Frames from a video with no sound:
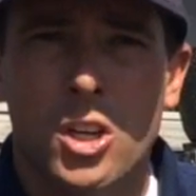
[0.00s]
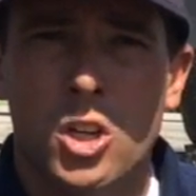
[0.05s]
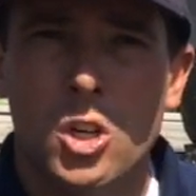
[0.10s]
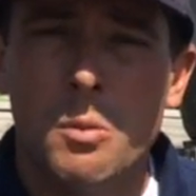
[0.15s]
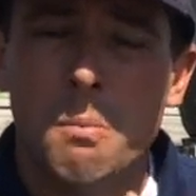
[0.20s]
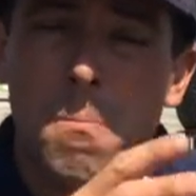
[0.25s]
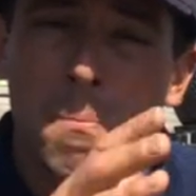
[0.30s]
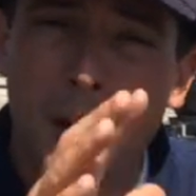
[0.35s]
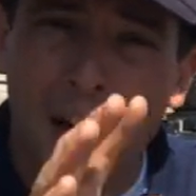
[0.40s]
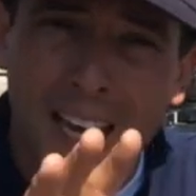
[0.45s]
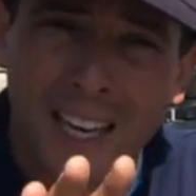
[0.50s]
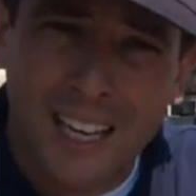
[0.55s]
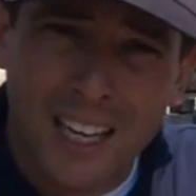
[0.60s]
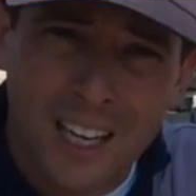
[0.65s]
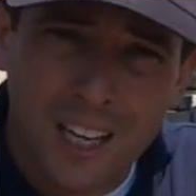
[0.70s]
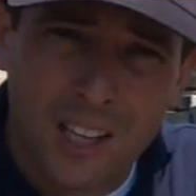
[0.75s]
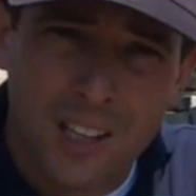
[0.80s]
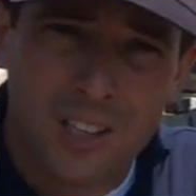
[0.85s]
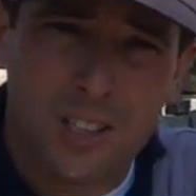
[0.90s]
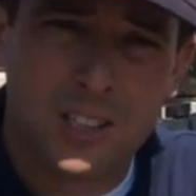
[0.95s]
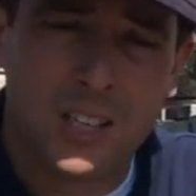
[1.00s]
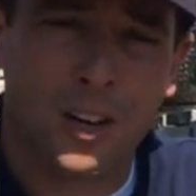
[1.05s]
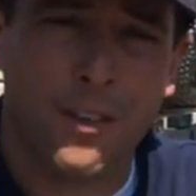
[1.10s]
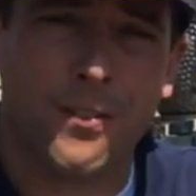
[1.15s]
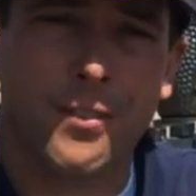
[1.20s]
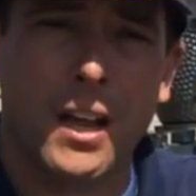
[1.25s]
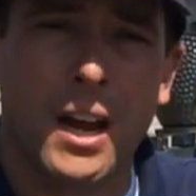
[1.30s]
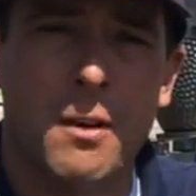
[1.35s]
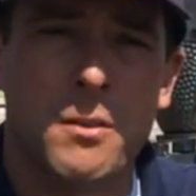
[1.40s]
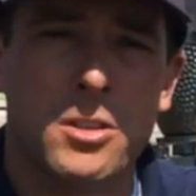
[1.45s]
You might get another set of
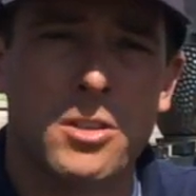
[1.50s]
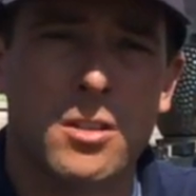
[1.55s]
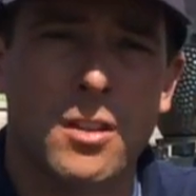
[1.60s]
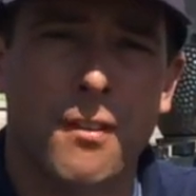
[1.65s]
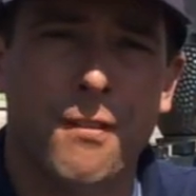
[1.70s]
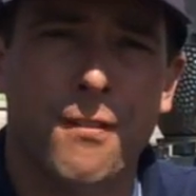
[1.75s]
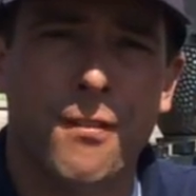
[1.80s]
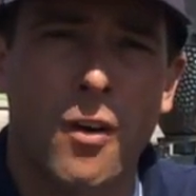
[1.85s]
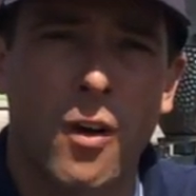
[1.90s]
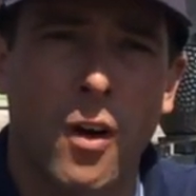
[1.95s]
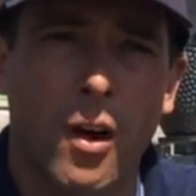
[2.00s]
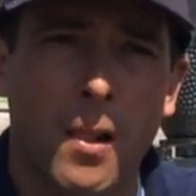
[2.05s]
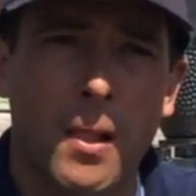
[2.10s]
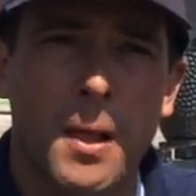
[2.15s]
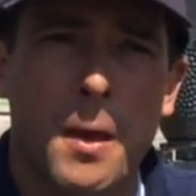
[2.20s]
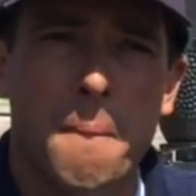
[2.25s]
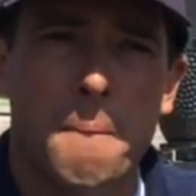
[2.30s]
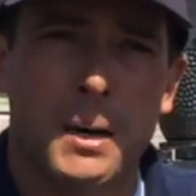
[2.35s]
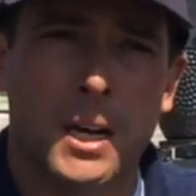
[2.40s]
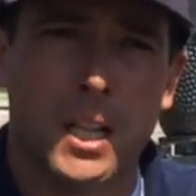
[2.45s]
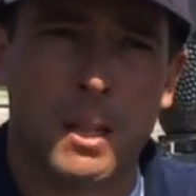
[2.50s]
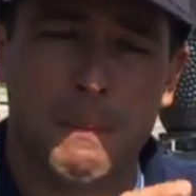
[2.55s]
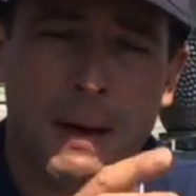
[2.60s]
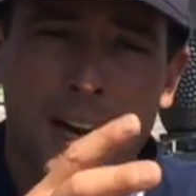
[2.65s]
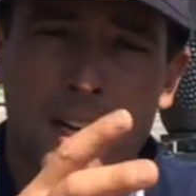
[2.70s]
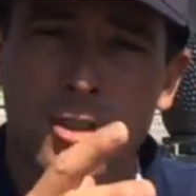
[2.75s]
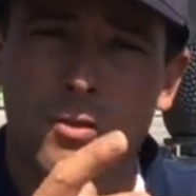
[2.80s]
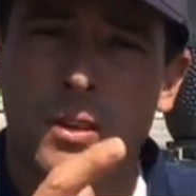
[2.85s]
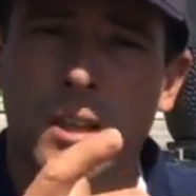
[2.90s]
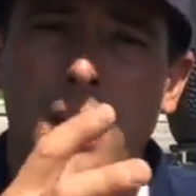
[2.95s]
flowers in the fall, but
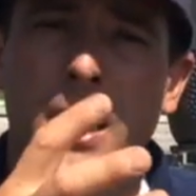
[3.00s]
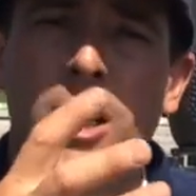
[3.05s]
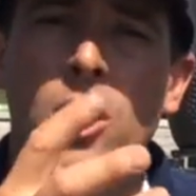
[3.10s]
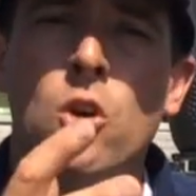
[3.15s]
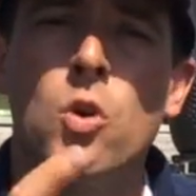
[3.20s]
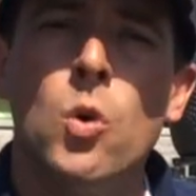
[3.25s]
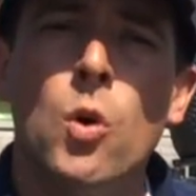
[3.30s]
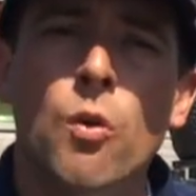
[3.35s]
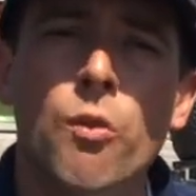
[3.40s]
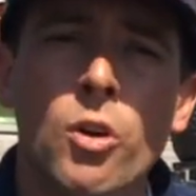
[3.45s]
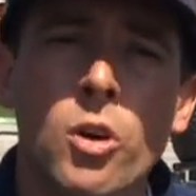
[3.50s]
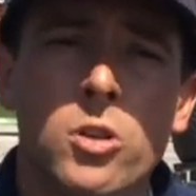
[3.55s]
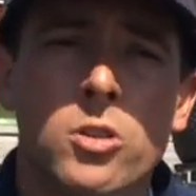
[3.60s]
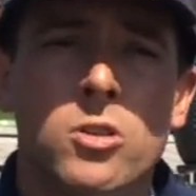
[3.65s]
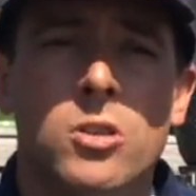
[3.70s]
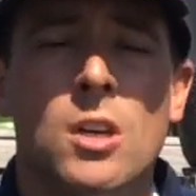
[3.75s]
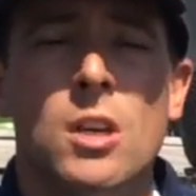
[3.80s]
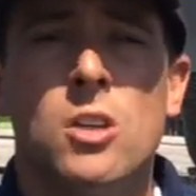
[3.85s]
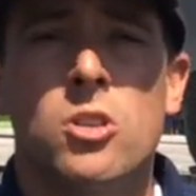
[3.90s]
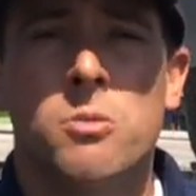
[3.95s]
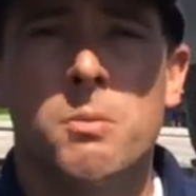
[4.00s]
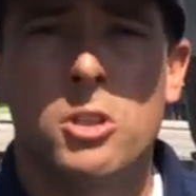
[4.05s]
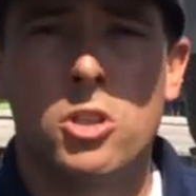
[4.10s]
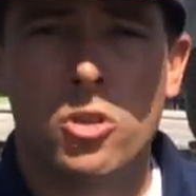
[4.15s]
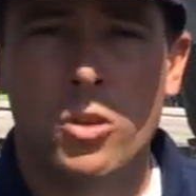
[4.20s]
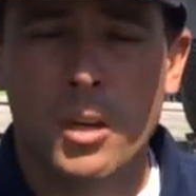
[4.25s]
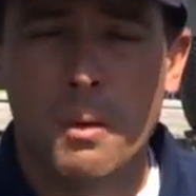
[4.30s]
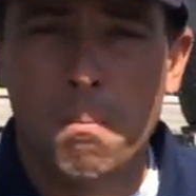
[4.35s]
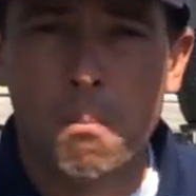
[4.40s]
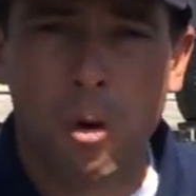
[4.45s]
clematis really like cool roots, so make
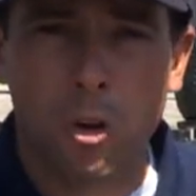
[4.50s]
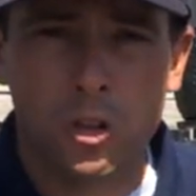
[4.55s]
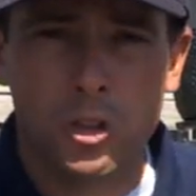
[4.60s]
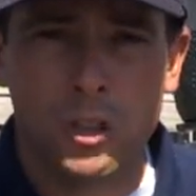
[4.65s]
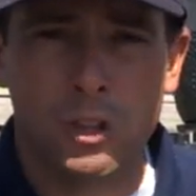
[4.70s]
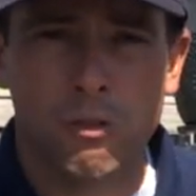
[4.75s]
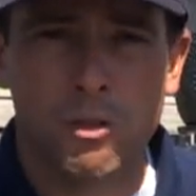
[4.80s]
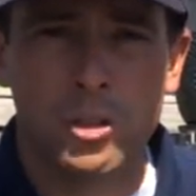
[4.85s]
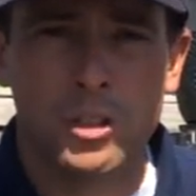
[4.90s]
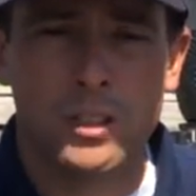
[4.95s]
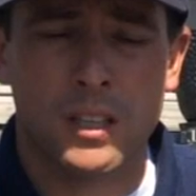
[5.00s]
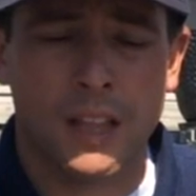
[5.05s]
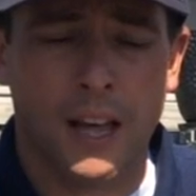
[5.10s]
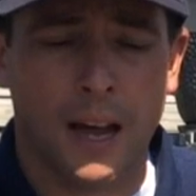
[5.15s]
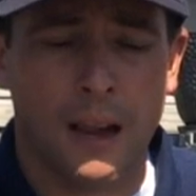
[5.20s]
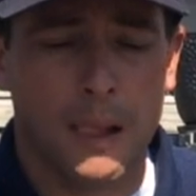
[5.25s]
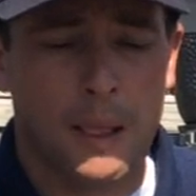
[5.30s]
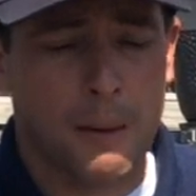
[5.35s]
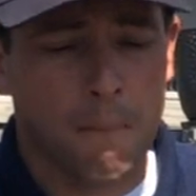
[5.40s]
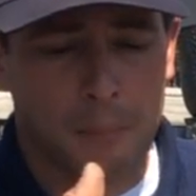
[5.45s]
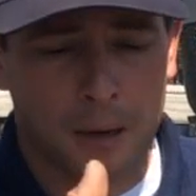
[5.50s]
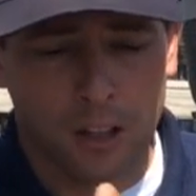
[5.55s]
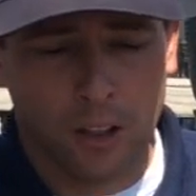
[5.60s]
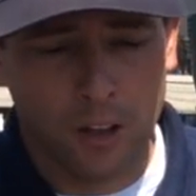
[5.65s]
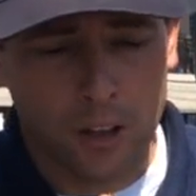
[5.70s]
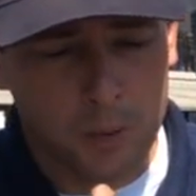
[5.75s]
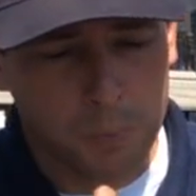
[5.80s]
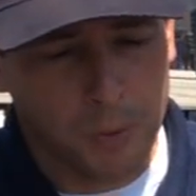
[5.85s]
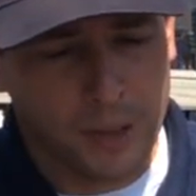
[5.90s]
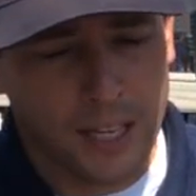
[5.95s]
sure you mulch the roots of that. But it
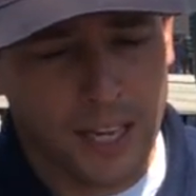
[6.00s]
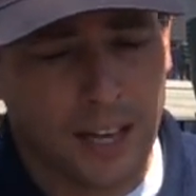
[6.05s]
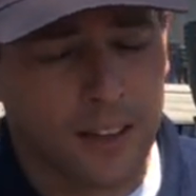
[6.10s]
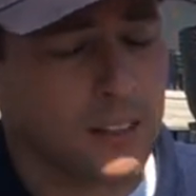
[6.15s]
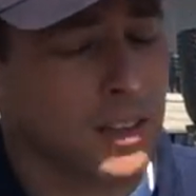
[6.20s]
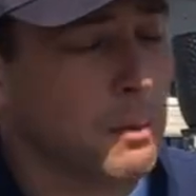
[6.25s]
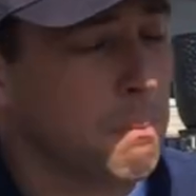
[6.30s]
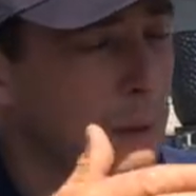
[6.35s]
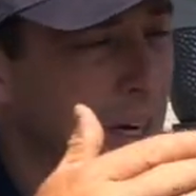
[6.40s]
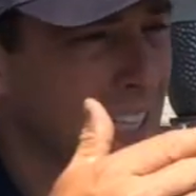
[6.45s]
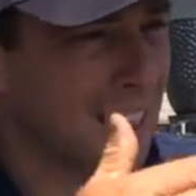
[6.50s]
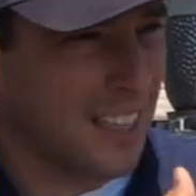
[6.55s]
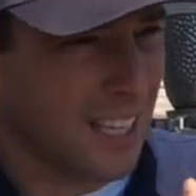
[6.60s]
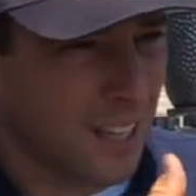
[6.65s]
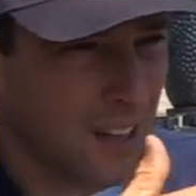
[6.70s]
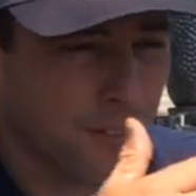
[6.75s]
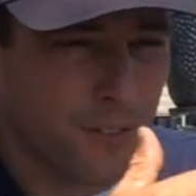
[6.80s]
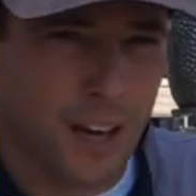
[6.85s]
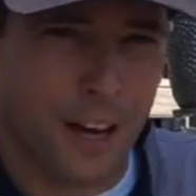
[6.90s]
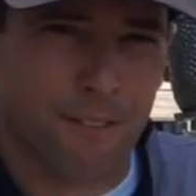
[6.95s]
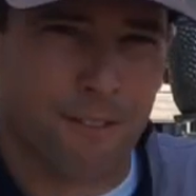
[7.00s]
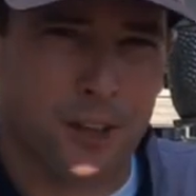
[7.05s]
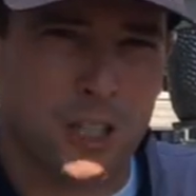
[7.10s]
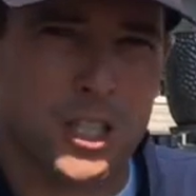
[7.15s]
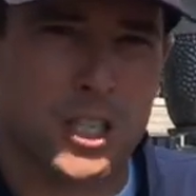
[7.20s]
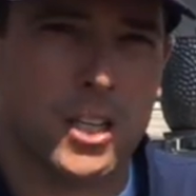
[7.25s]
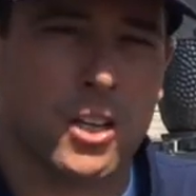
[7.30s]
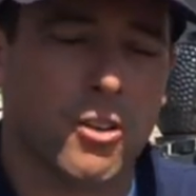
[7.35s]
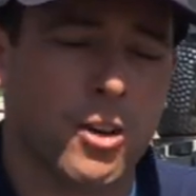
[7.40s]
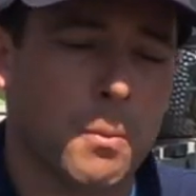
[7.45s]
looks pretty healthy, but I think you've got
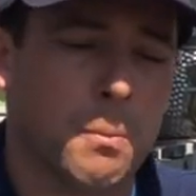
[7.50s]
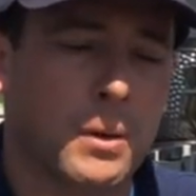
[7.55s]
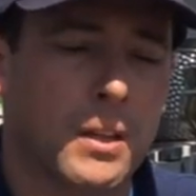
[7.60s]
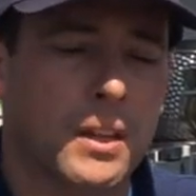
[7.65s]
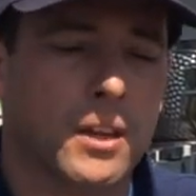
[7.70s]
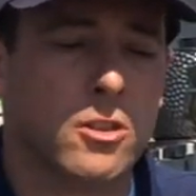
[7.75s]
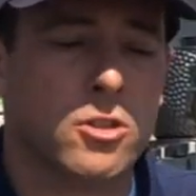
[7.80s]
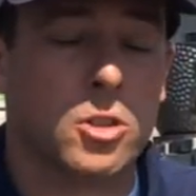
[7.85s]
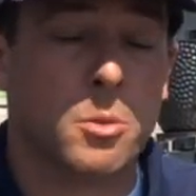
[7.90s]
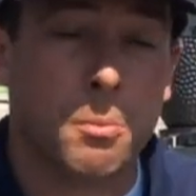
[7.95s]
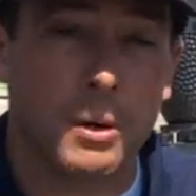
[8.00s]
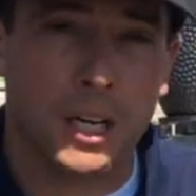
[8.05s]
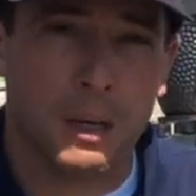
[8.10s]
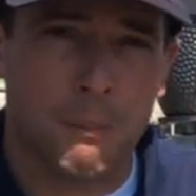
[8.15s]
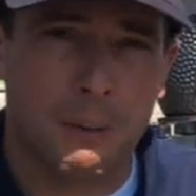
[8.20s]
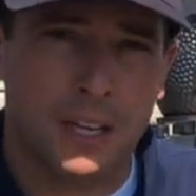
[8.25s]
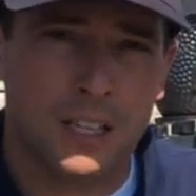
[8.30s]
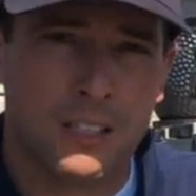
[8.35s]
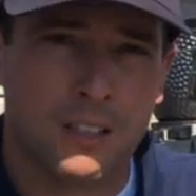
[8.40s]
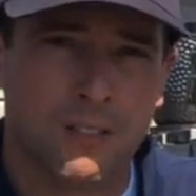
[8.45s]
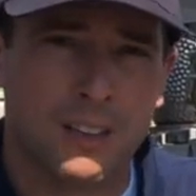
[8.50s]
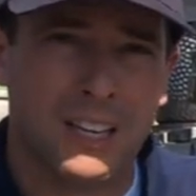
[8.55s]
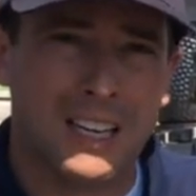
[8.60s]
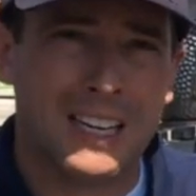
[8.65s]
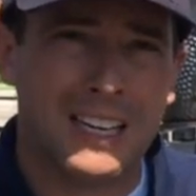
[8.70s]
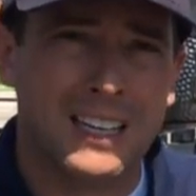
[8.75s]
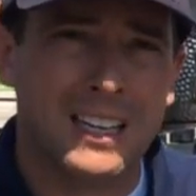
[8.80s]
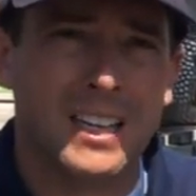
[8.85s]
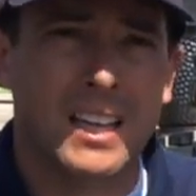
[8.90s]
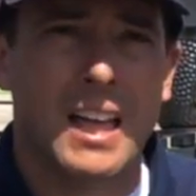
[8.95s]
Virginia creeper in there, so bring a piece of it
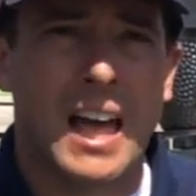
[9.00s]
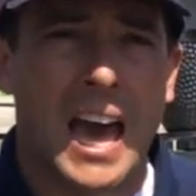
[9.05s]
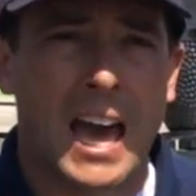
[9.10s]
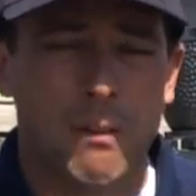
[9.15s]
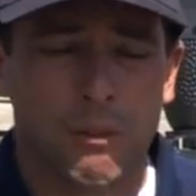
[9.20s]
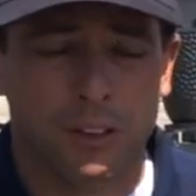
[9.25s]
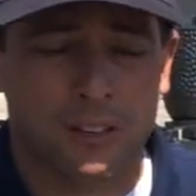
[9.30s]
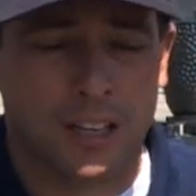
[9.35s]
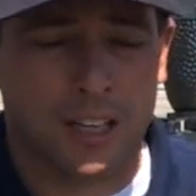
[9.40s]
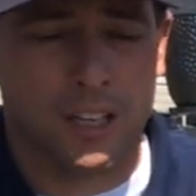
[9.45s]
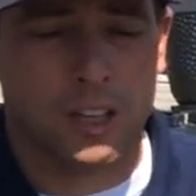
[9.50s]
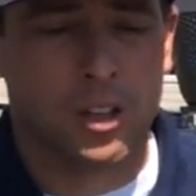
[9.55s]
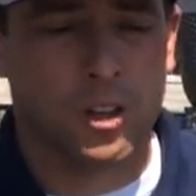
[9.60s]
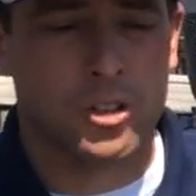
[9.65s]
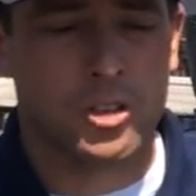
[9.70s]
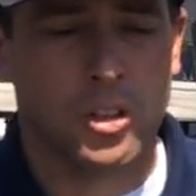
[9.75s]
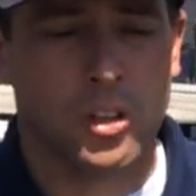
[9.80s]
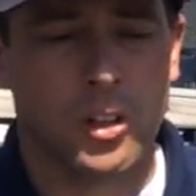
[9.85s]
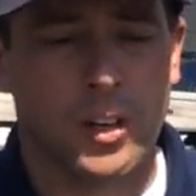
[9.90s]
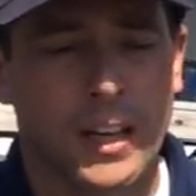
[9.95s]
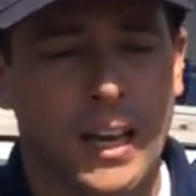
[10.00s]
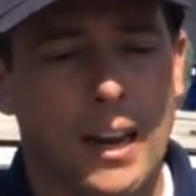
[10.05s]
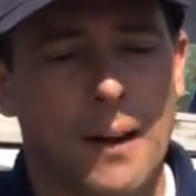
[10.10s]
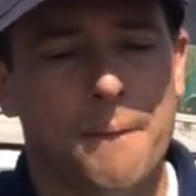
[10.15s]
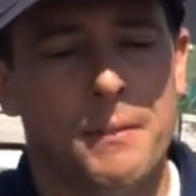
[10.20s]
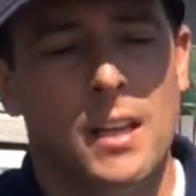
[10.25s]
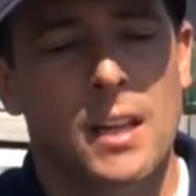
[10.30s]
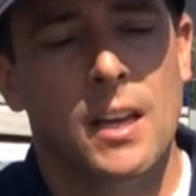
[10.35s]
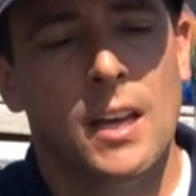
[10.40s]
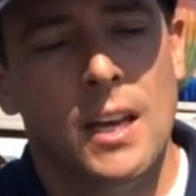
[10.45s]
in and we'll take a closer look at it.